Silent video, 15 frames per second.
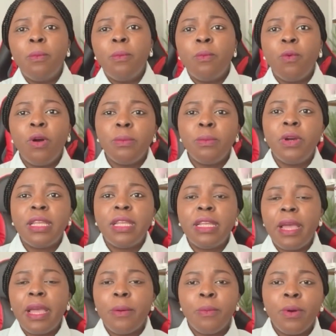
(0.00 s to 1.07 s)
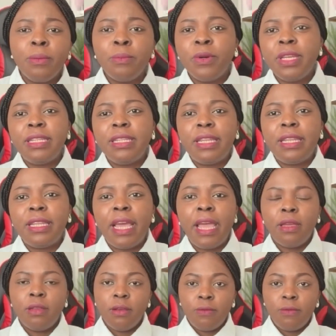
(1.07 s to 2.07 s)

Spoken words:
one money here, one money there.